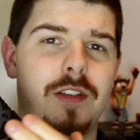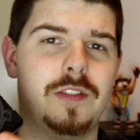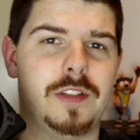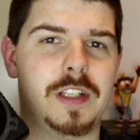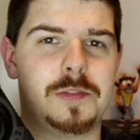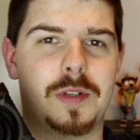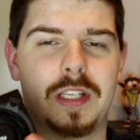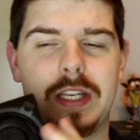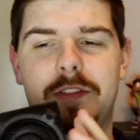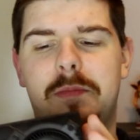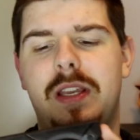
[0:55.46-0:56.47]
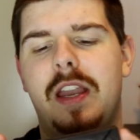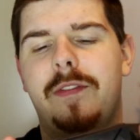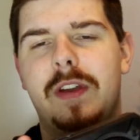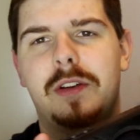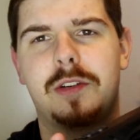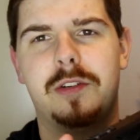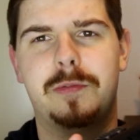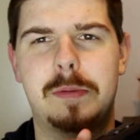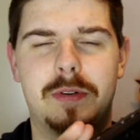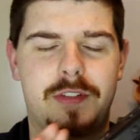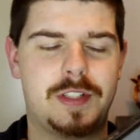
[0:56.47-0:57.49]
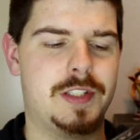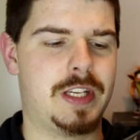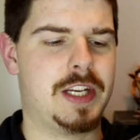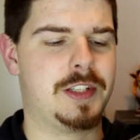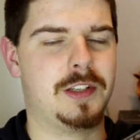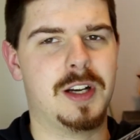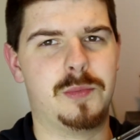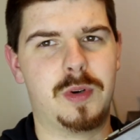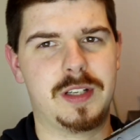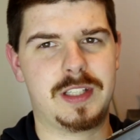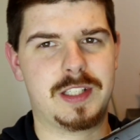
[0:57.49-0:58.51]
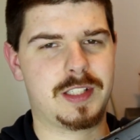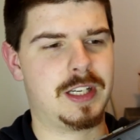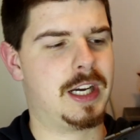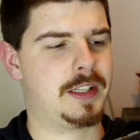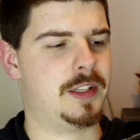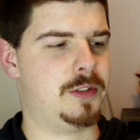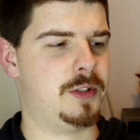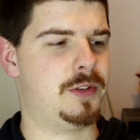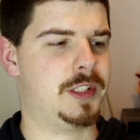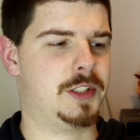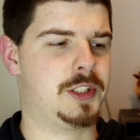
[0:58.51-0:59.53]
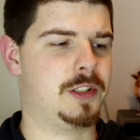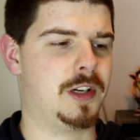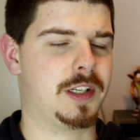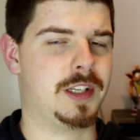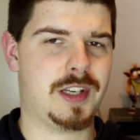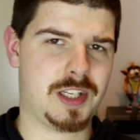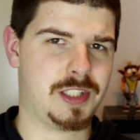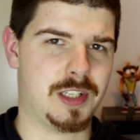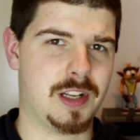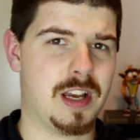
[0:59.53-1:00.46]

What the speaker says: So this one gives me a very good representation of what this card can do on the stock condition.